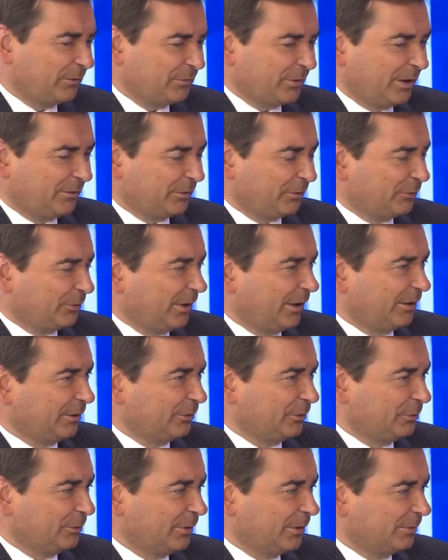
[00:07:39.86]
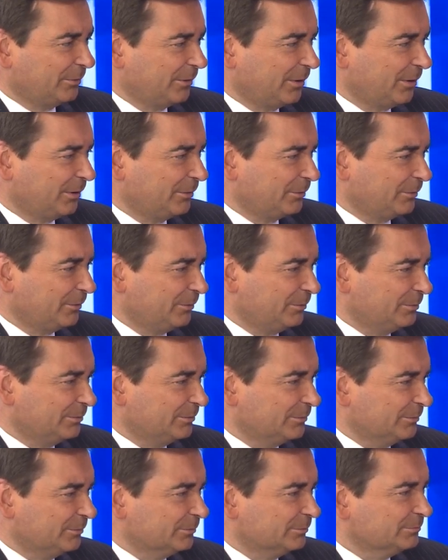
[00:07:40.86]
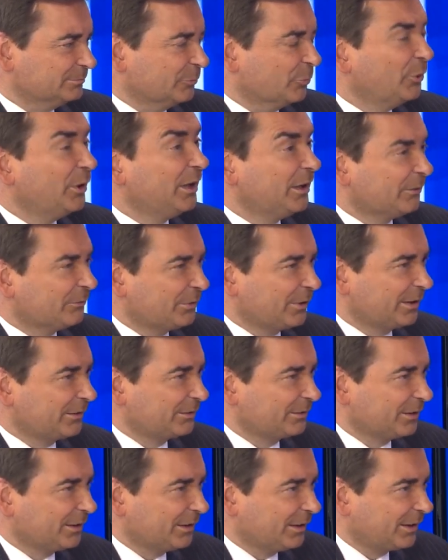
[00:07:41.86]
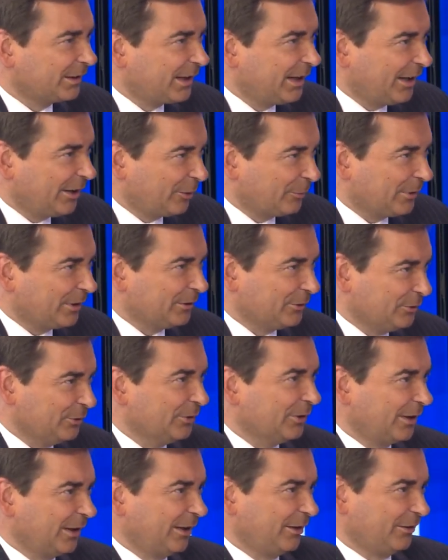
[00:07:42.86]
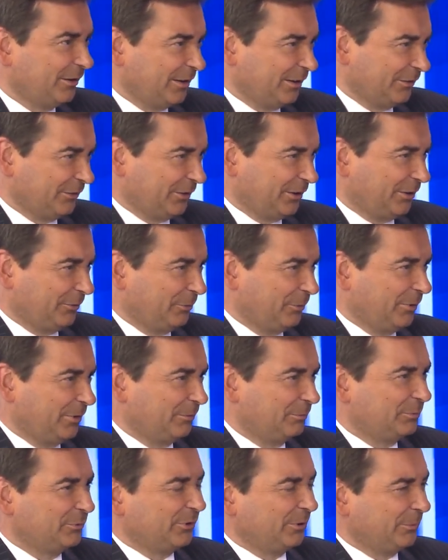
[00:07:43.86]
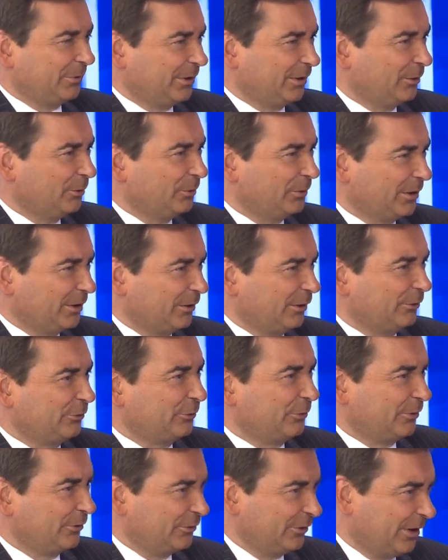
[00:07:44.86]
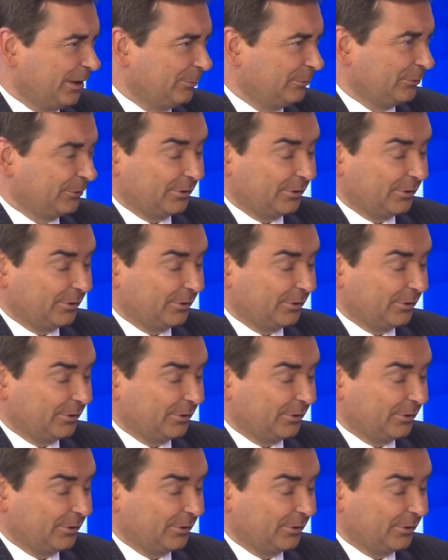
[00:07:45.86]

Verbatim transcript: involved in trying to. Uh, uh, reinvent the economy in your area there yeah. where some of the old industrial jobs are